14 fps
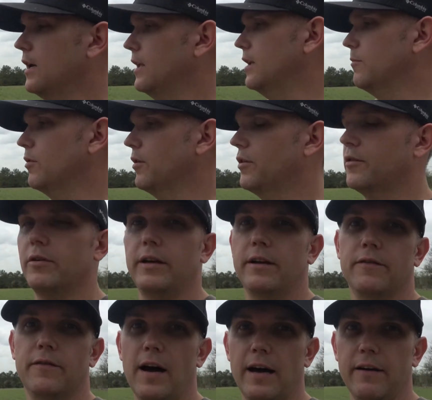number 3 and
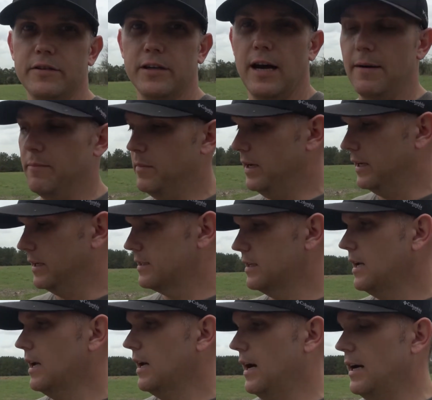5 shot mix.
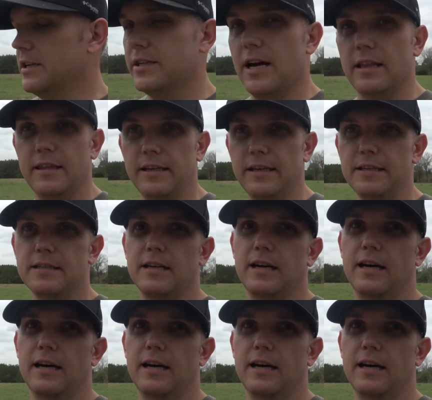I shot these